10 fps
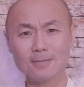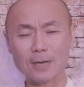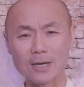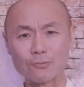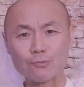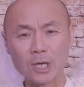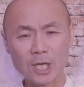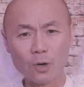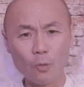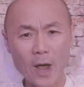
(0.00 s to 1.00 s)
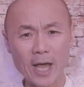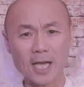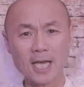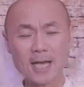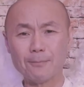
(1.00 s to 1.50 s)
by running
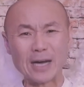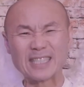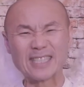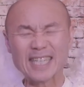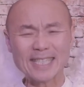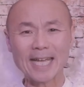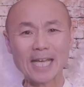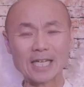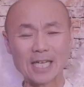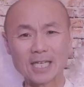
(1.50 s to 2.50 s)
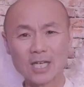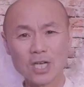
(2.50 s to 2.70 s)
away, by dictating